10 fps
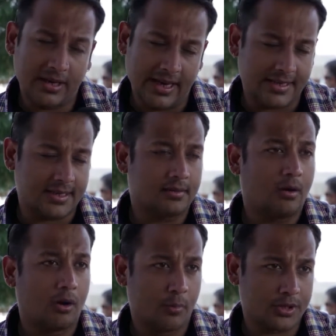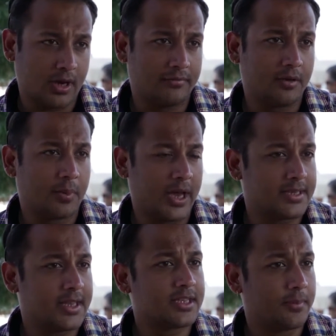Yes, almost half the
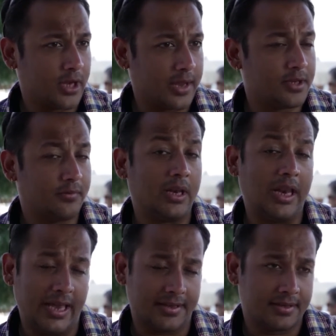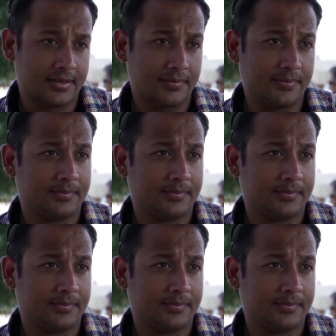price, and sometimes even less.